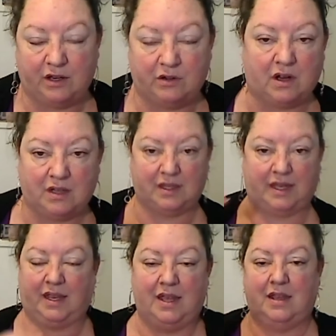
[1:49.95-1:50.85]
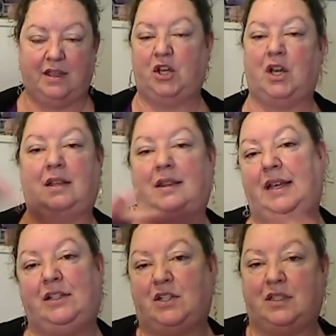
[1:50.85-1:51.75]
You're not
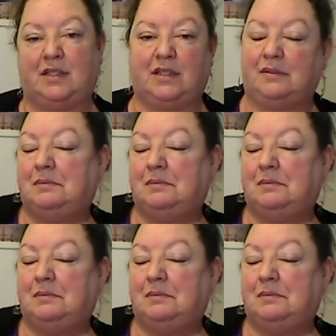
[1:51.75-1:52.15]
like just